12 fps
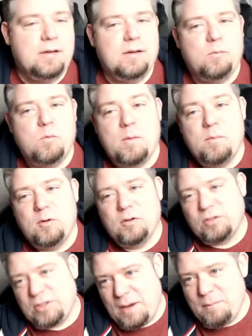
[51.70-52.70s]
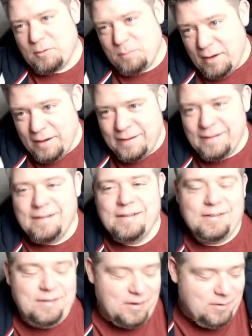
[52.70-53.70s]
One more shameless plug.
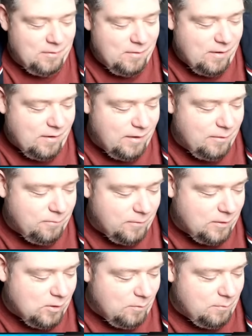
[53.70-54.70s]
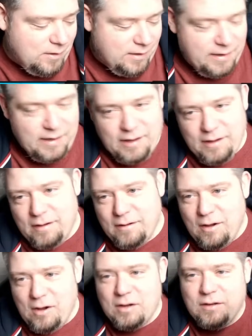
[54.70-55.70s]
So I've got my
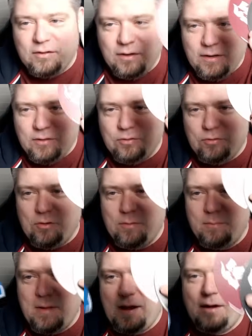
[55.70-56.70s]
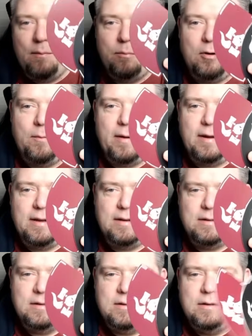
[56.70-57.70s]
Arcosites from Matt at Pro Painted.